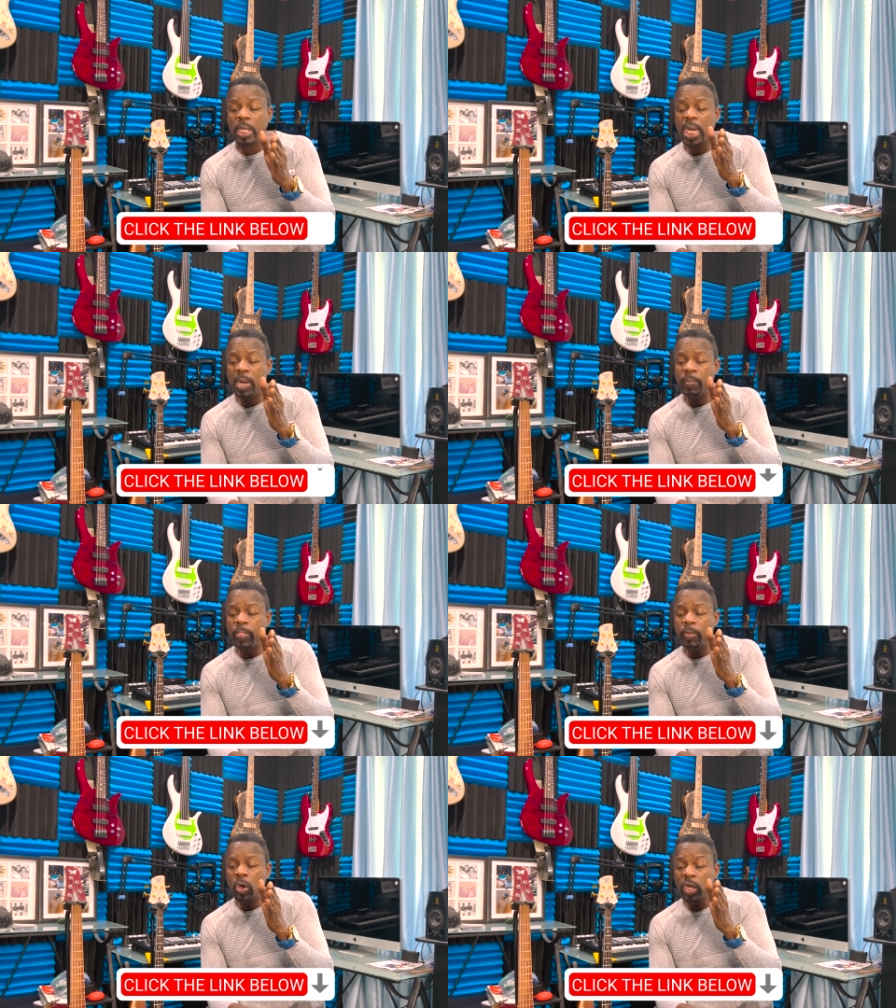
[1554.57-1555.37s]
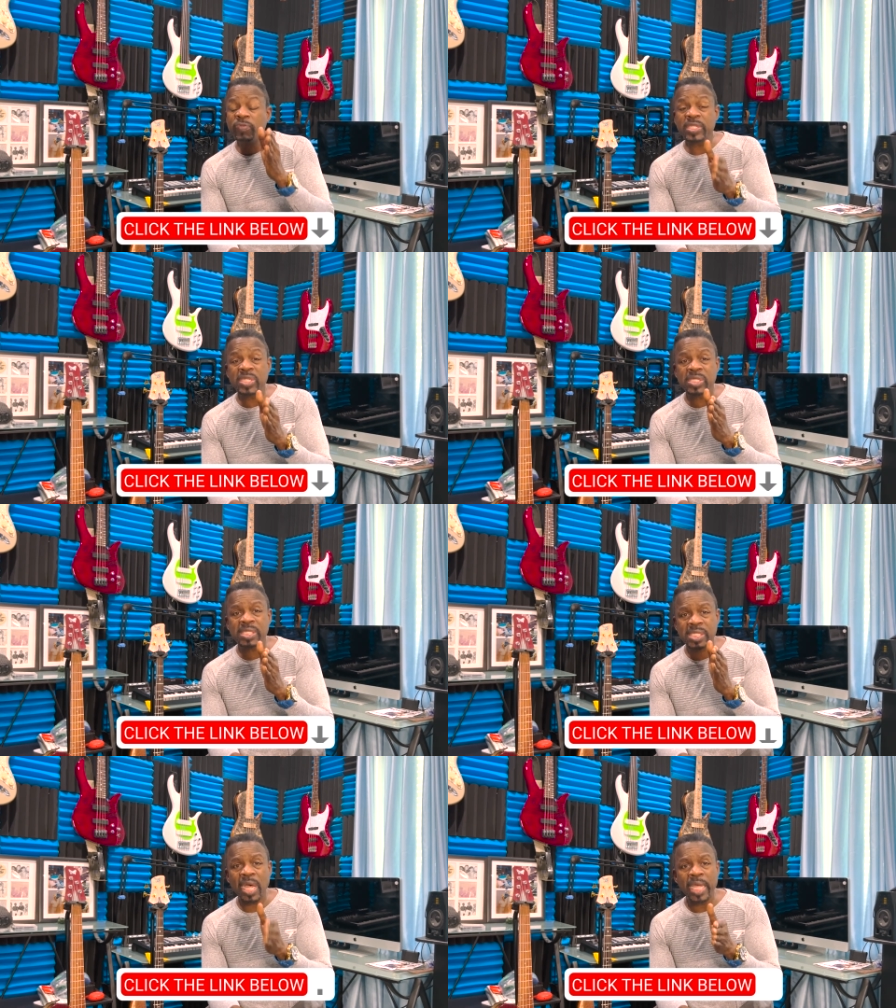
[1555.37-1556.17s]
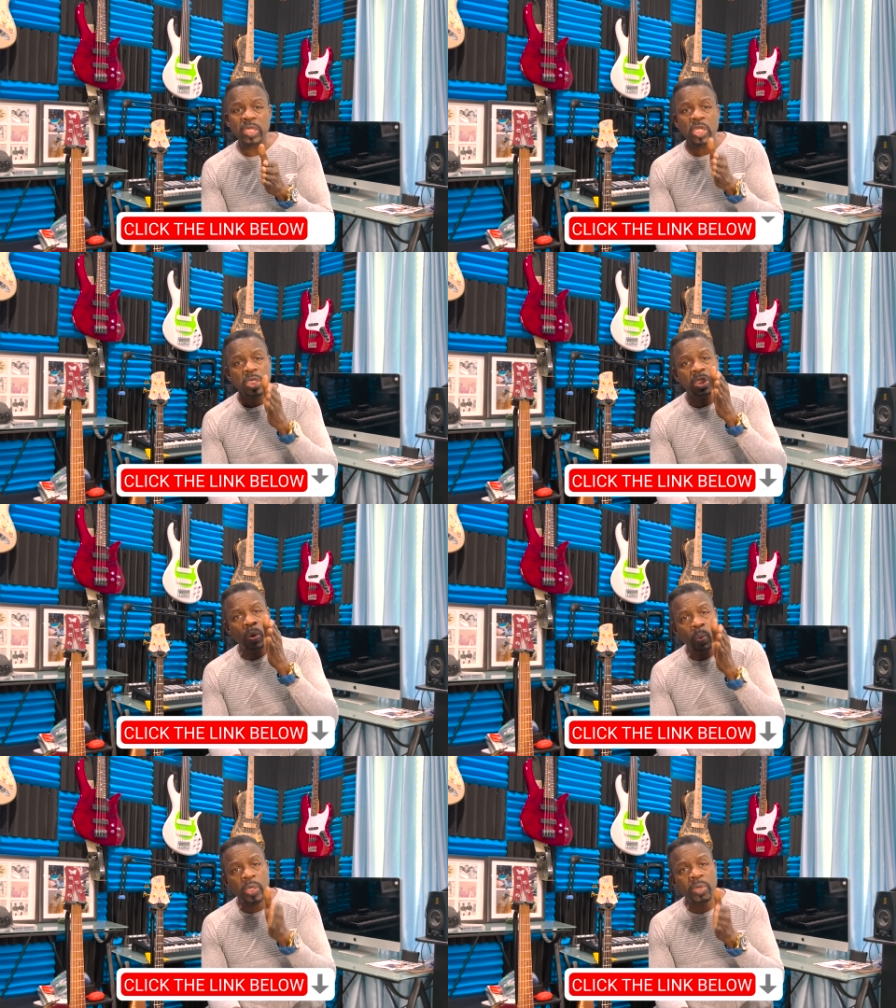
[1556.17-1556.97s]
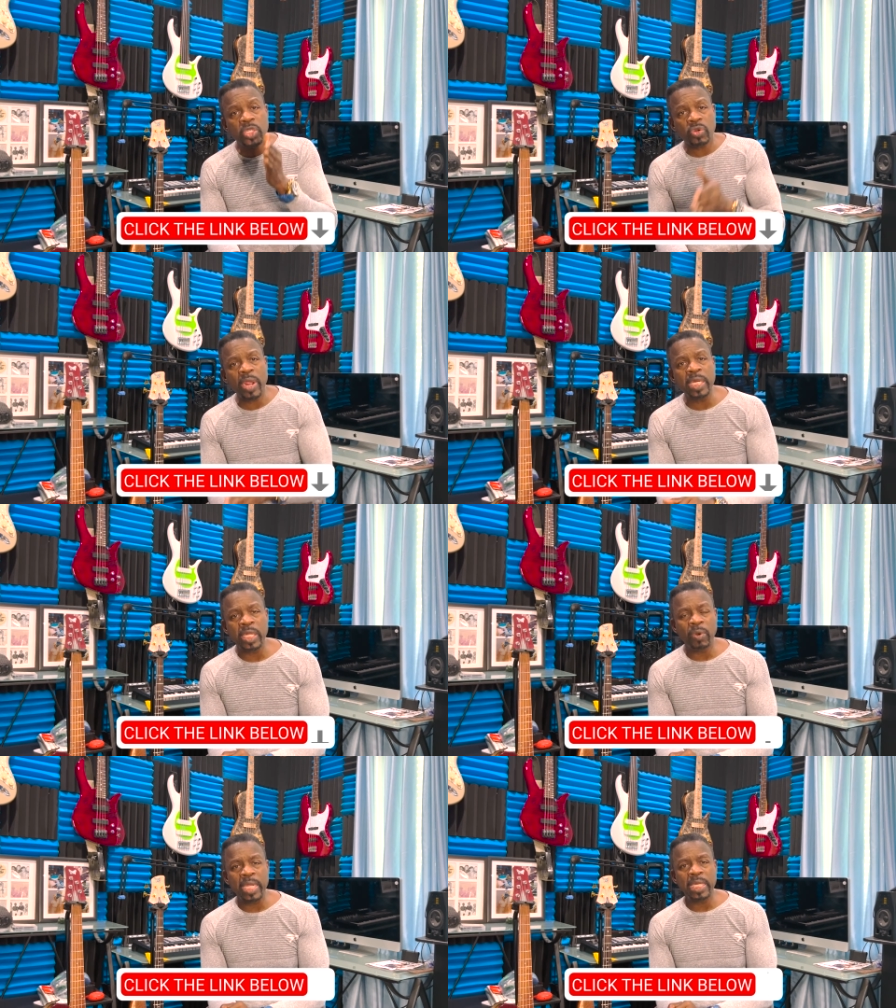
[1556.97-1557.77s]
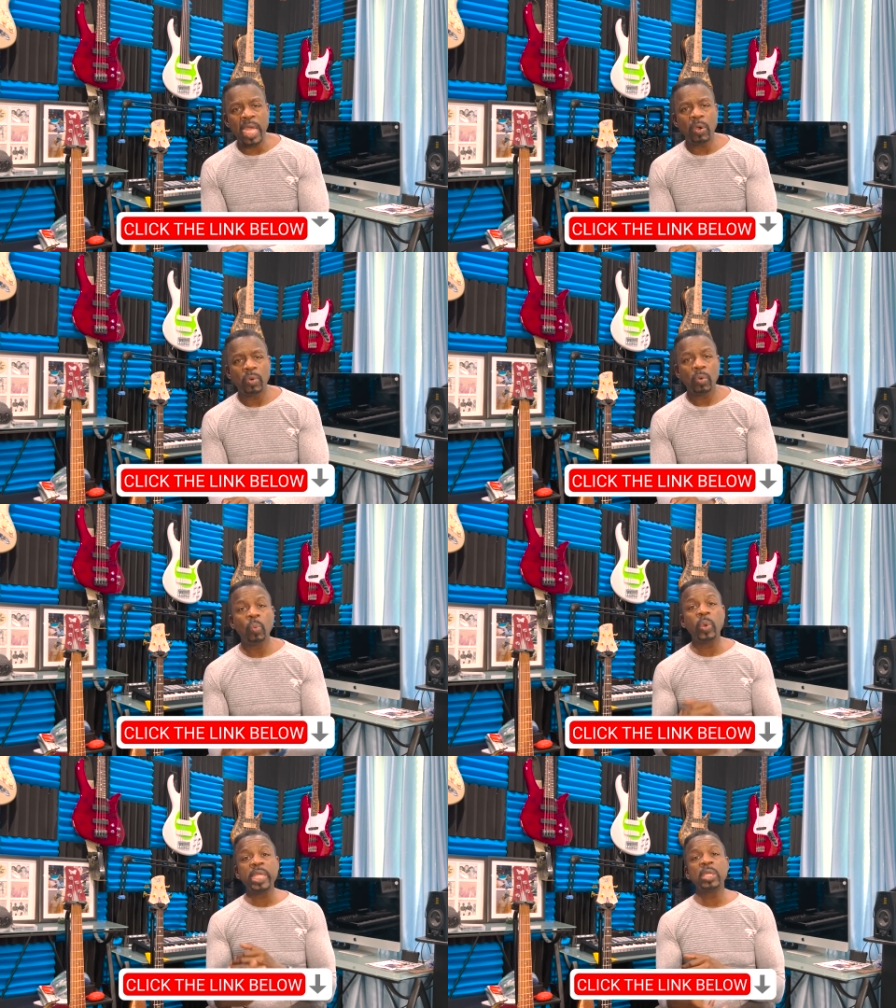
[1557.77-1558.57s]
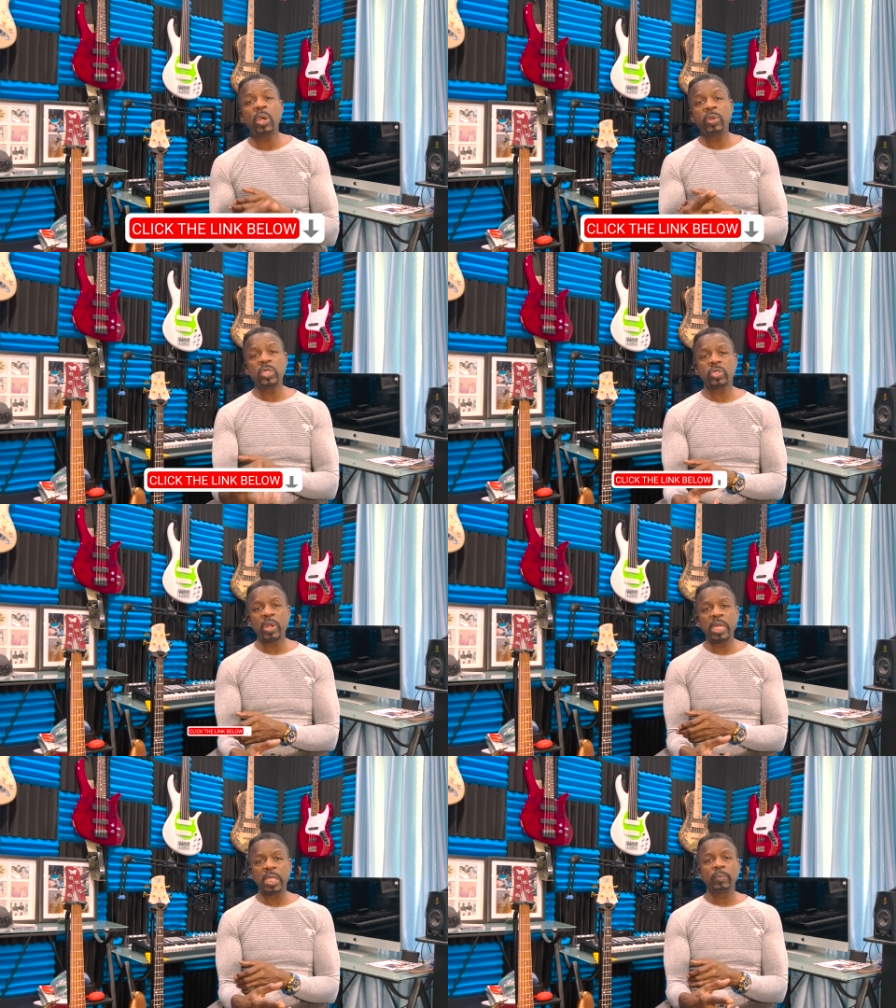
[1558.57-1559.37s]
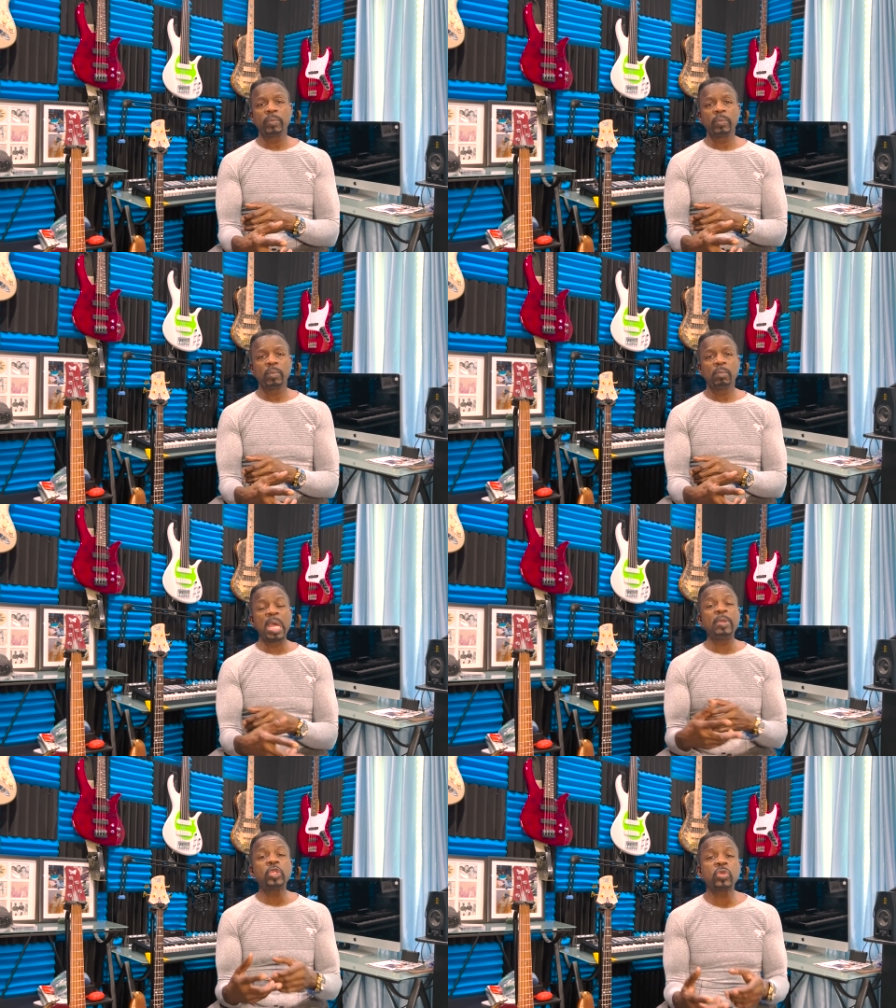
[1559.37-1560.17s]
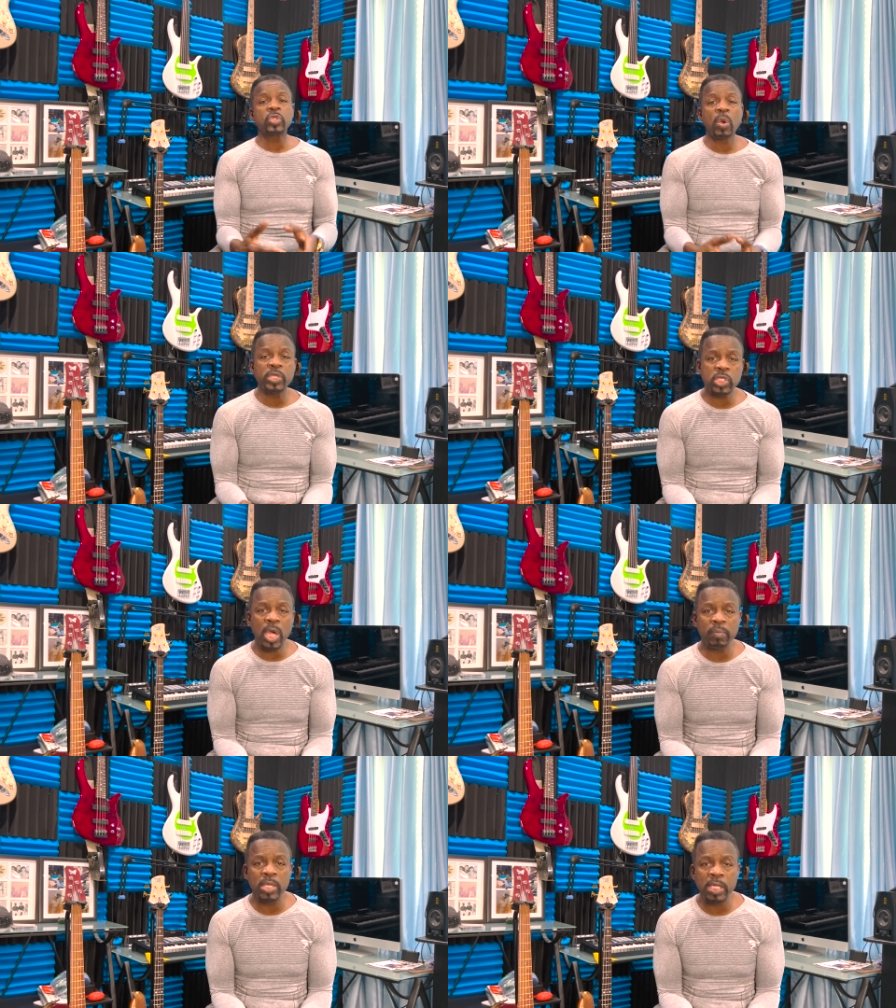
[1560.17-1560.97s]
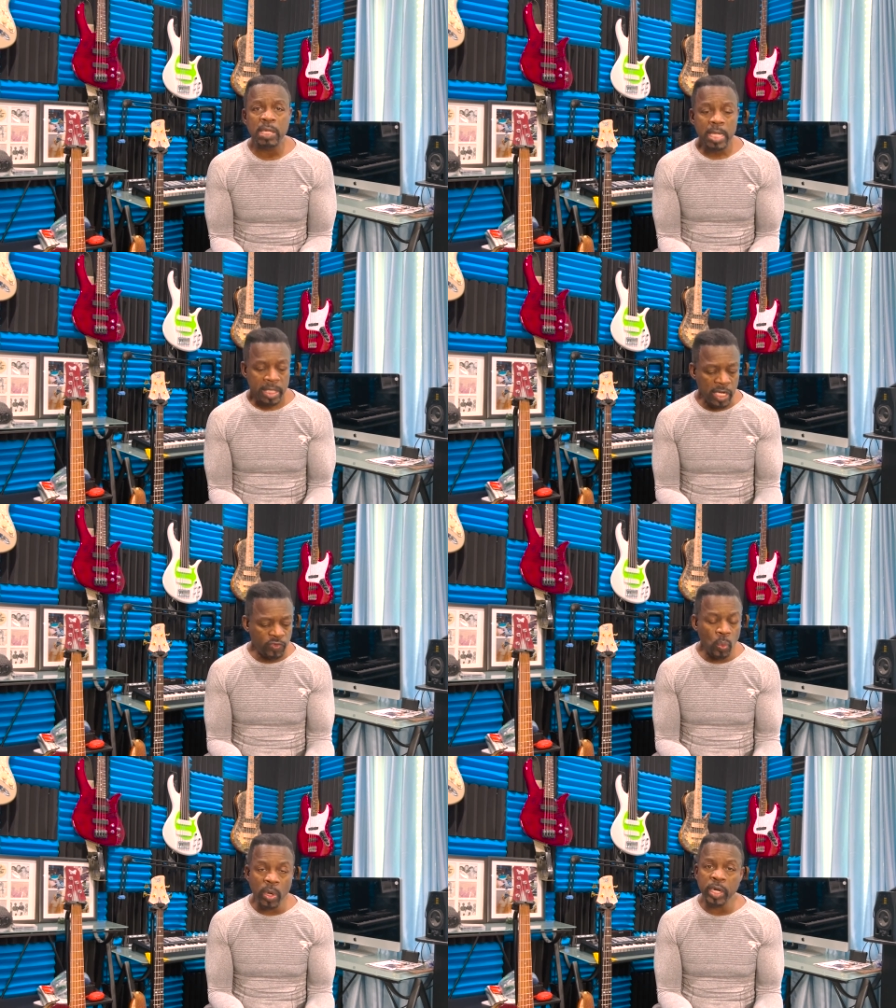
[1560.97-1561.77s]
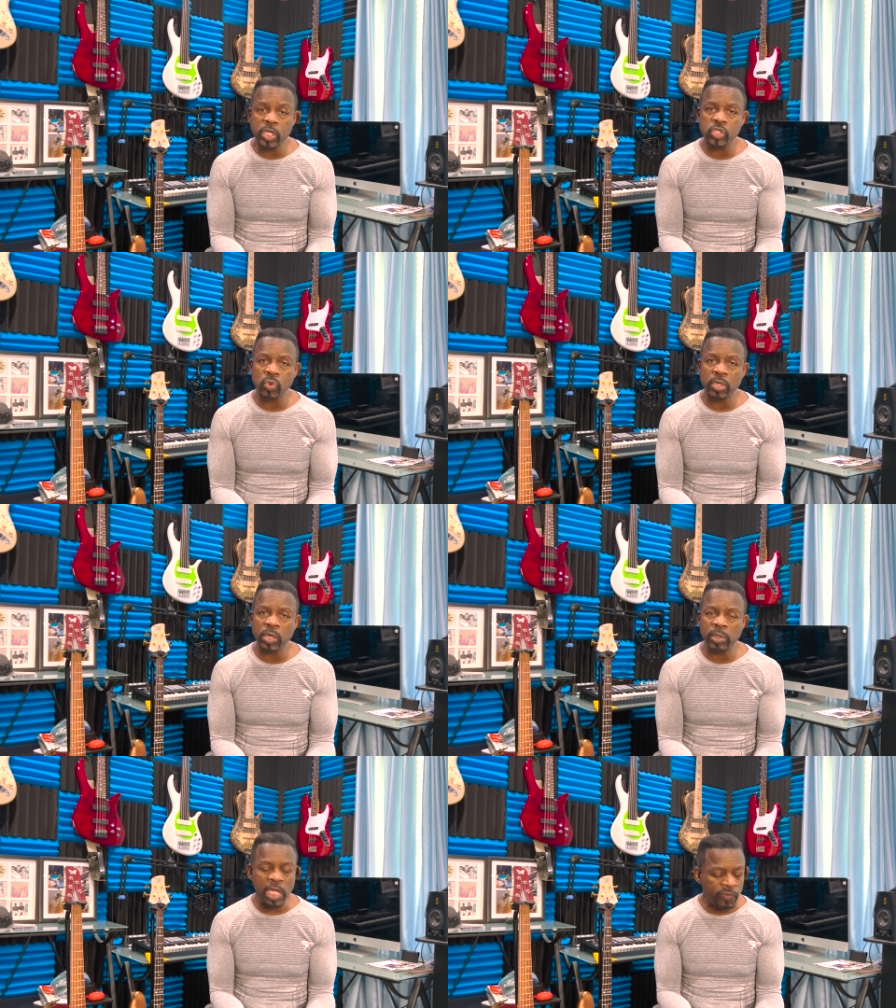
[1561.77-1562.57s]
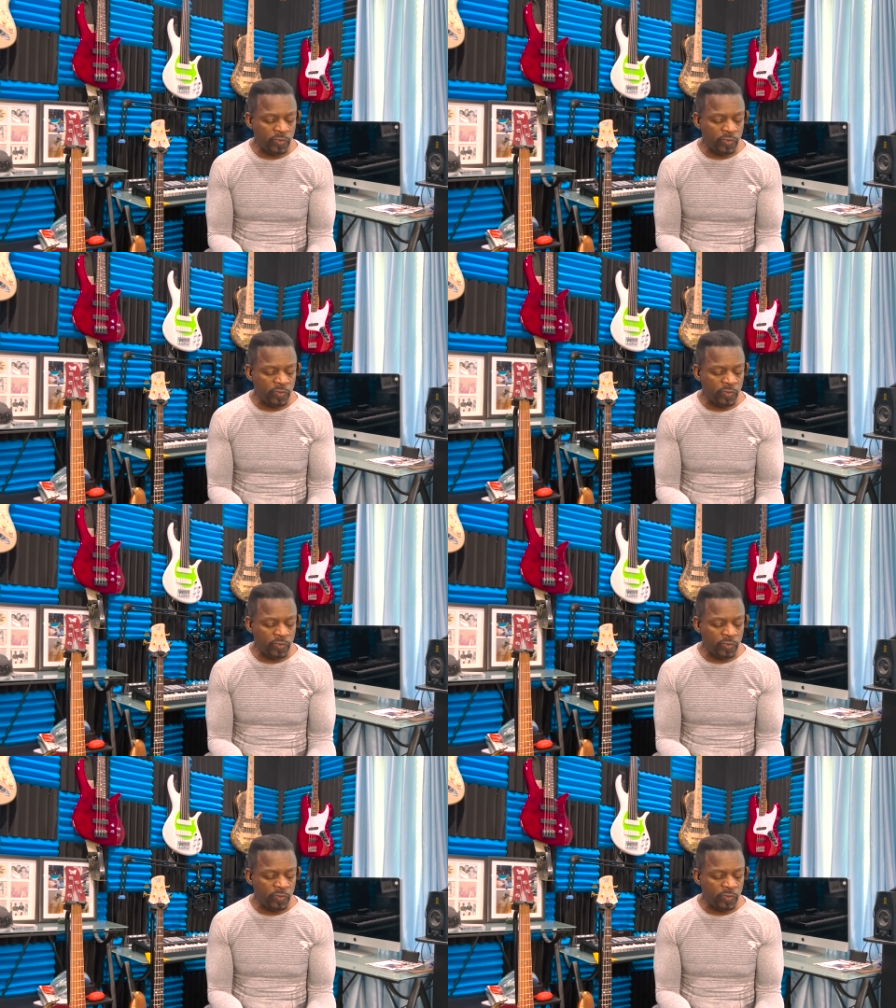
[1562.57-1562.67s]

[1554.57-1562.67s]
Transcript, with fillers: Um, all of this is designed that we're in training right now. We are in training. My mentors always taught me that if you want an extraordinary life,